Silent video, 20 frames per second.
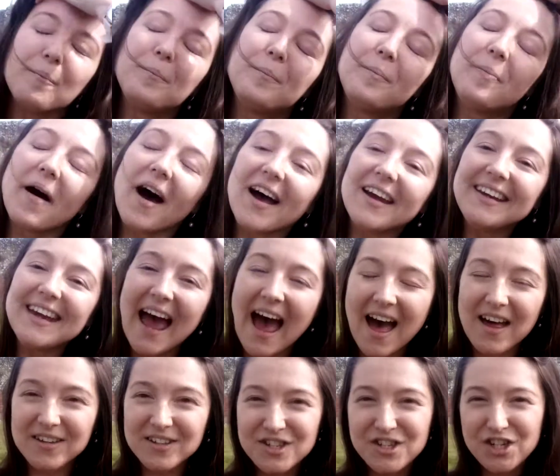But yeah,
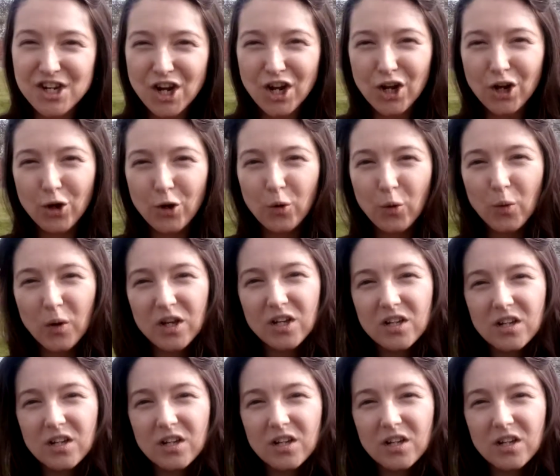do